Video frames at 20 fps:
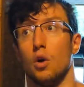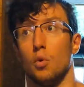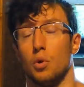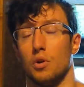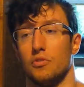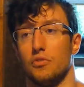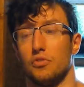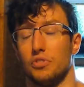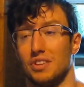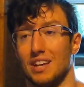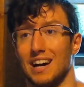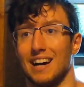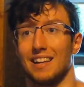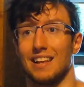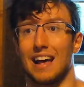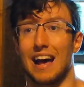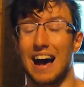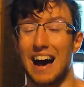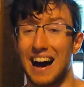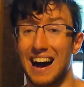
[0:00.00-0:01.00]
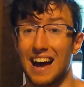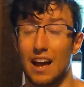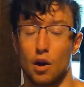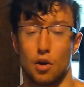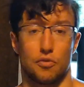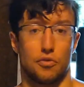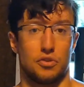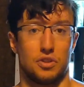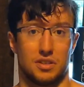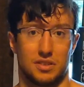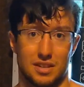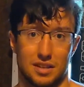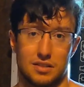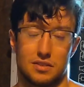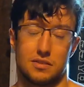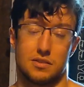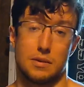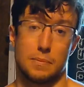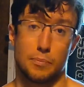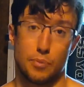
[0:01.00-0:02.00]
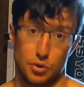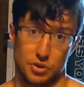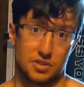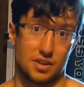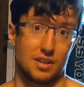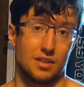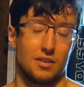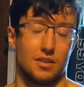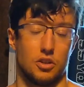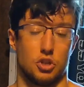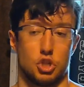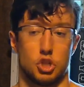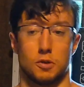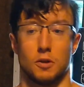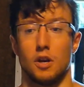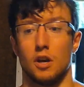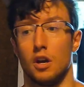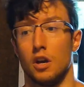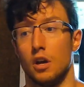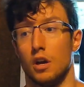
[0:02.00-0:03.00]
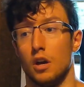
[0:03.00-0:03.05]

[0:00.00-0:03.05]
with that high of an intensity percentage.